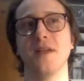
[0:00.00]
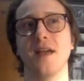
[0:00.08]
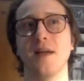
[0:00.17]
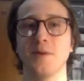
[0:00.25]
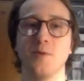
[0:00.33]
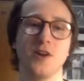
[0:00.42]

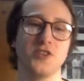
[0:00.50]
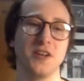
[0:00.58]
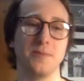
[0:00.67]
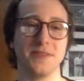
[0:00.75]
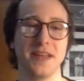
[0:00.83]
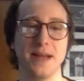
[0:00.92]
I'm gonna watch a
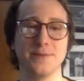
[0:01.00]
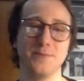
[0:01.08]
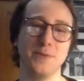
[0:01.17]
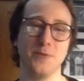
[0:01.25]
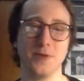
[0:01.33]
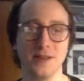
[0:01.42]
couple times, and
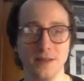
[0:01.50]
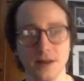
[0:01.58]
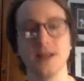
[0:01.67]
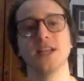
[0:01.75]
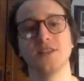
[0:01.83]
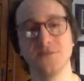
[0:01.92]
people are like, all right,
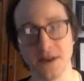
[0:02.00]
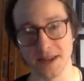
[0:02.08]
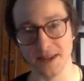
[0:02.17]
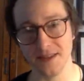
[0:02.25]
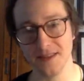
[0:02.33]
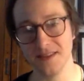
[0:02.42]
it's
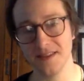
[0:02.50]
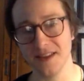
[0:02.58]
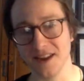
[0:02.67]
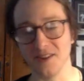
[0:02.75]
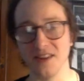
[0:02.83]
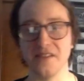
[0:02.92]
funny.
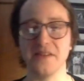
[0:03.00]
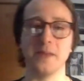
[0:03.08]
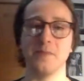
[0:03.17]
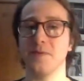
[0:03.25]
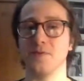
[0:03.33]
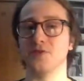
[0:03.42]
I don't love it, and then
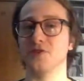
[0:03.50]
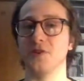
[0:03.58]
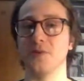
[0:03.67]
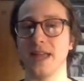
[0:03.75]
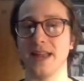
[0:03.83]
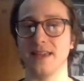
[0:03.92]
people who just
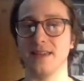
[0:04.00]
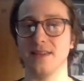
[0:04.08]
don't get it,